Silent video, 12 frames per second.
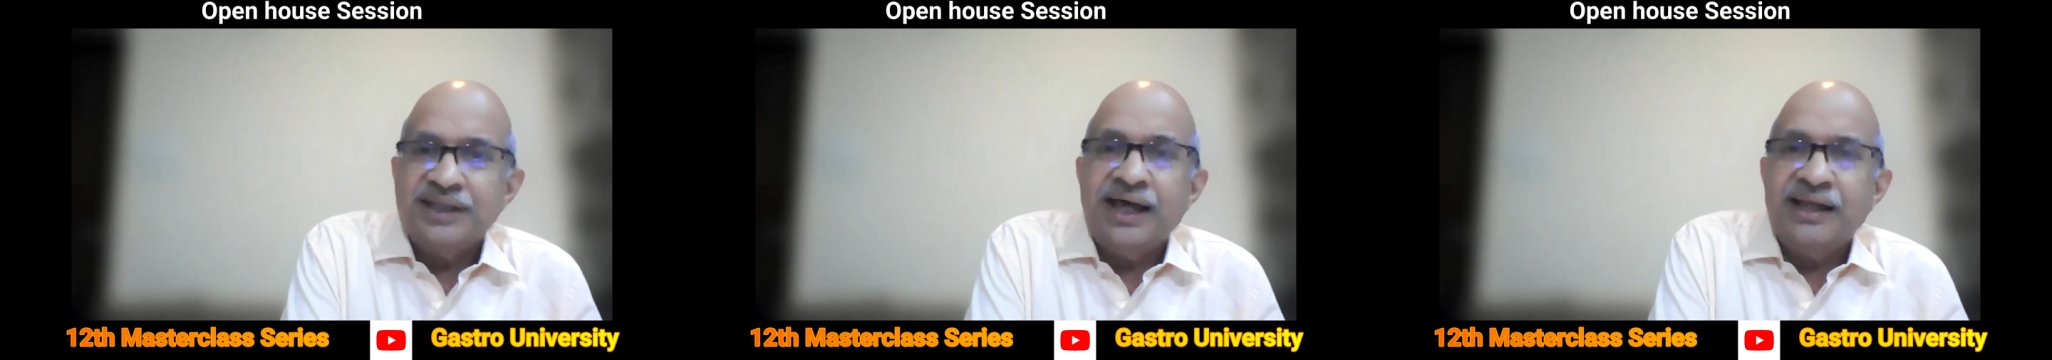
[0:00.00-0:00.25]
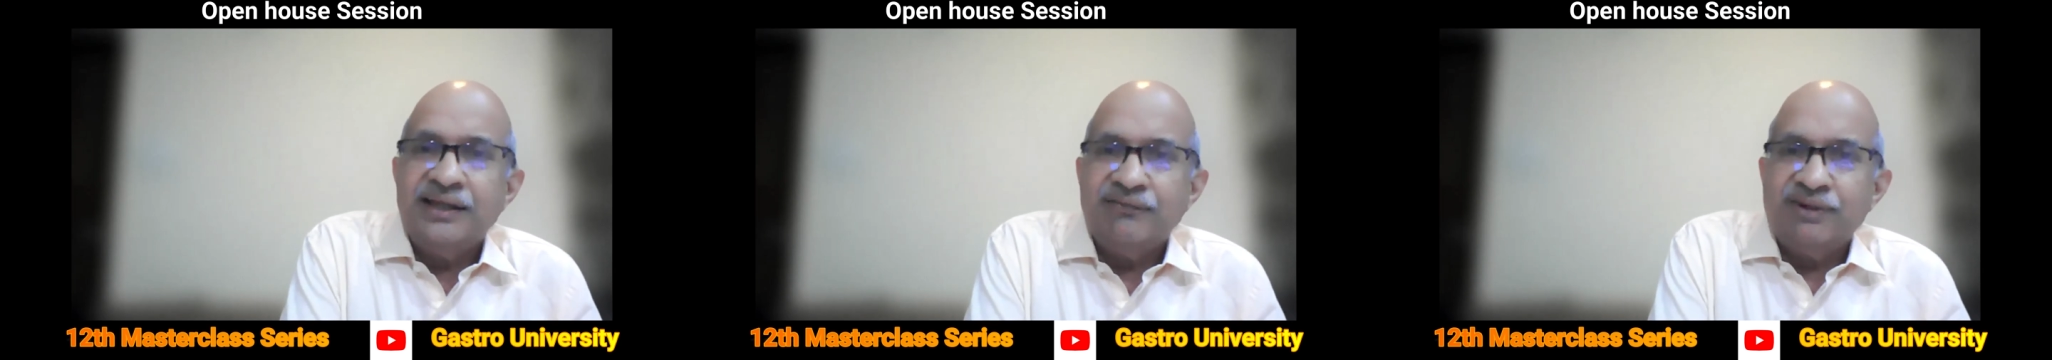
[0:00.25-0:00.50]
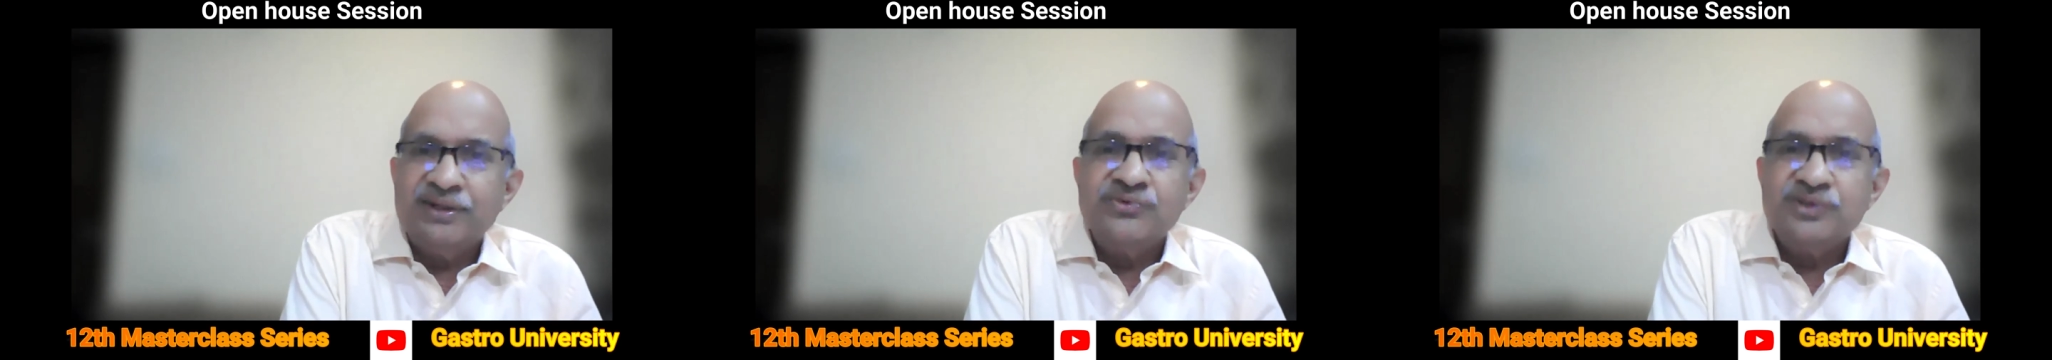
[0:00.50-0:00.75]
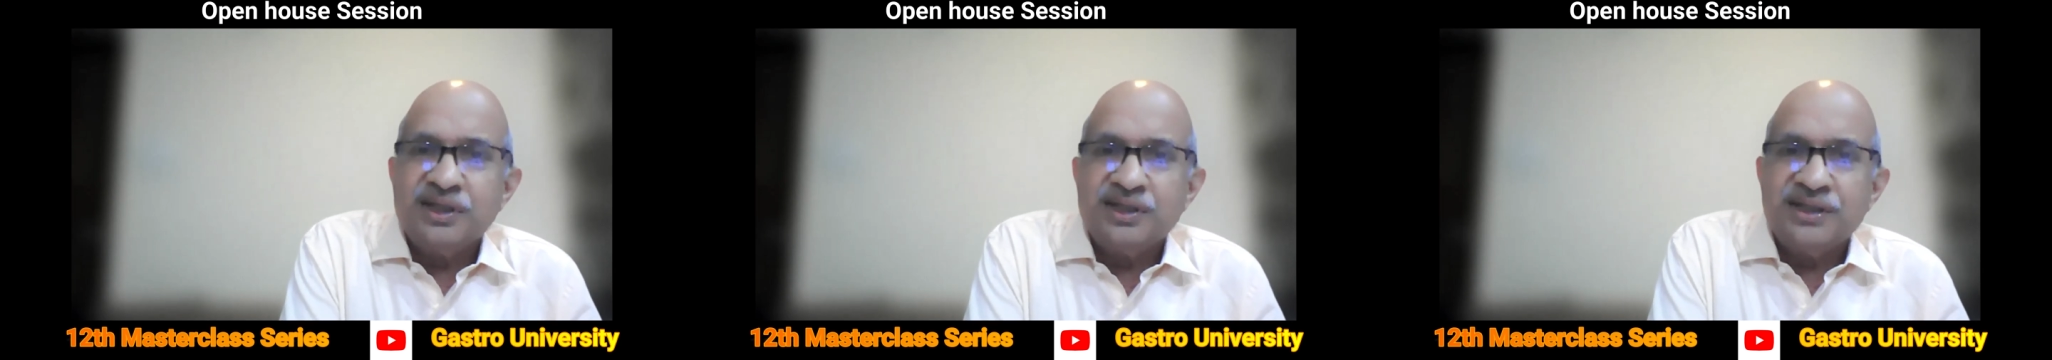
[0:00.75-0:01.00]
they are the ones
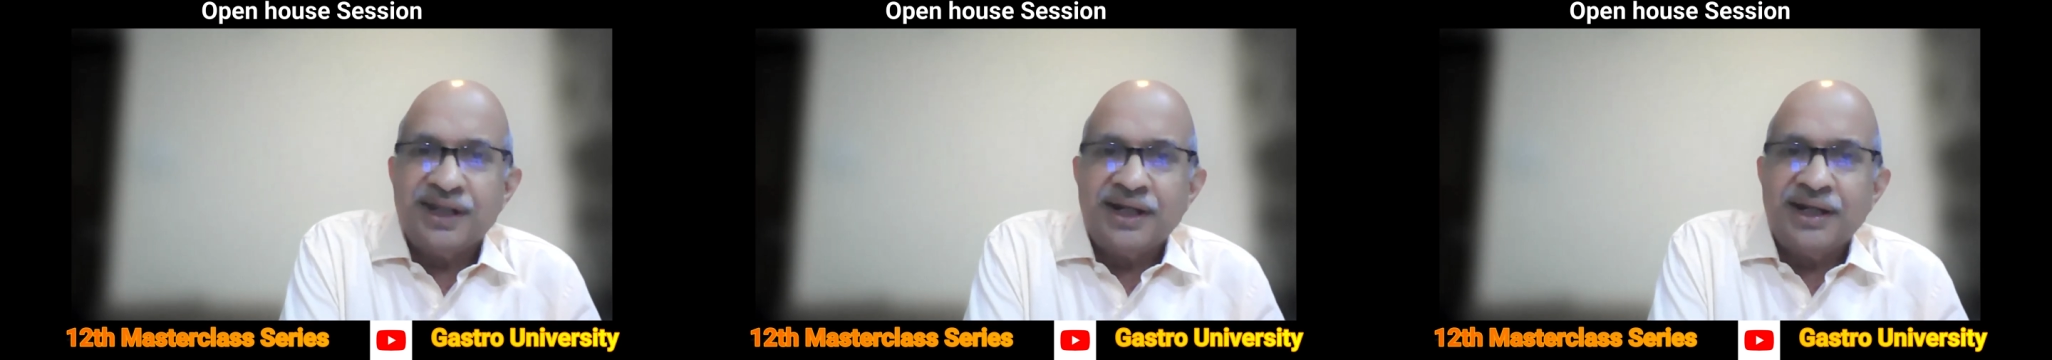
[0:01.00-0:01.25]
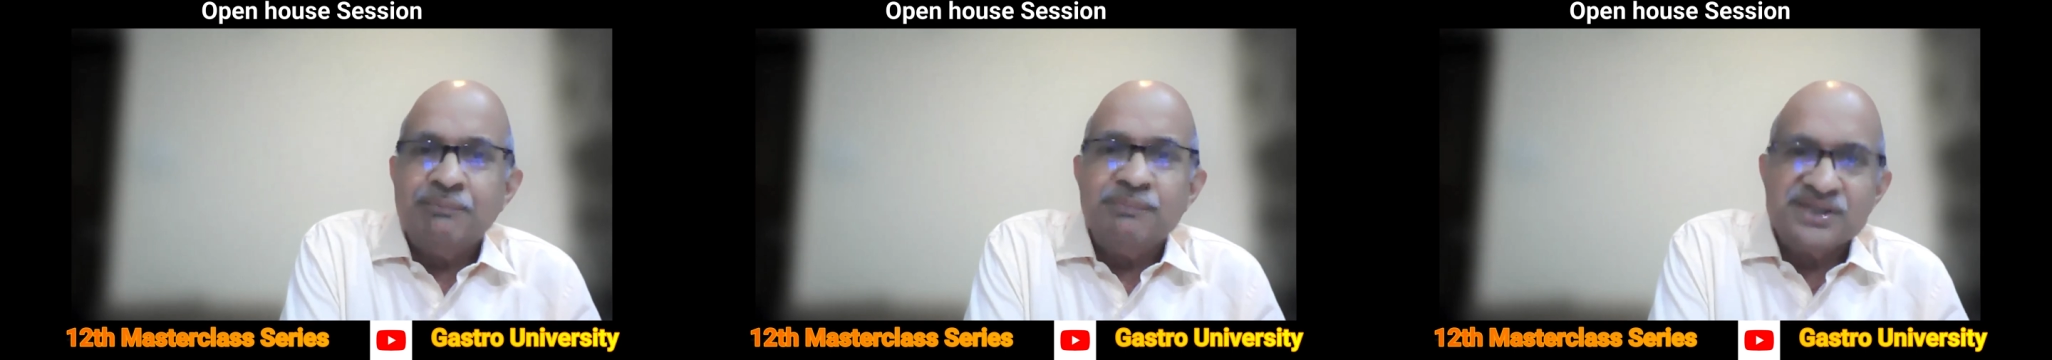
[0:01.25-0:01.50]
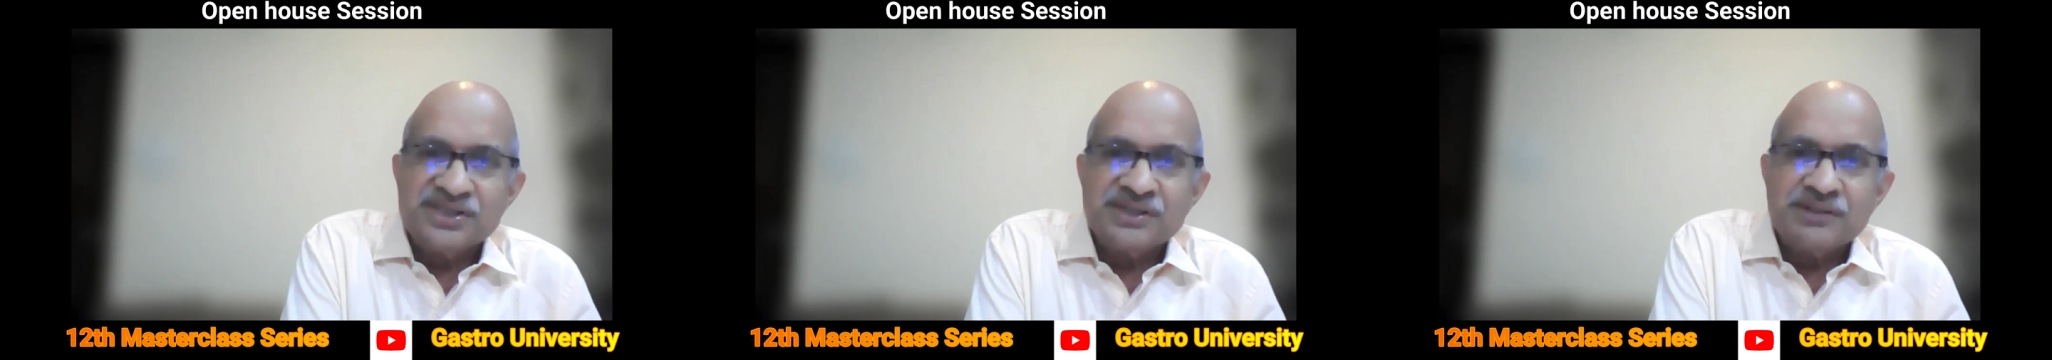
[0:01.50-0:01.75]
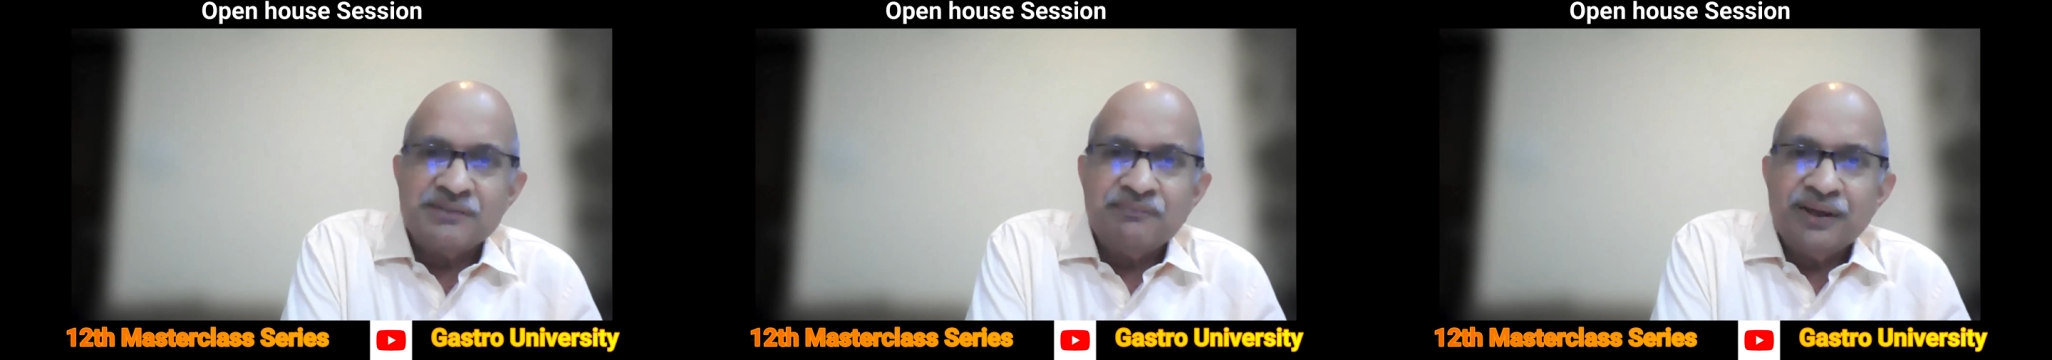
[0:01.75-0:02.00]
which are generally missed,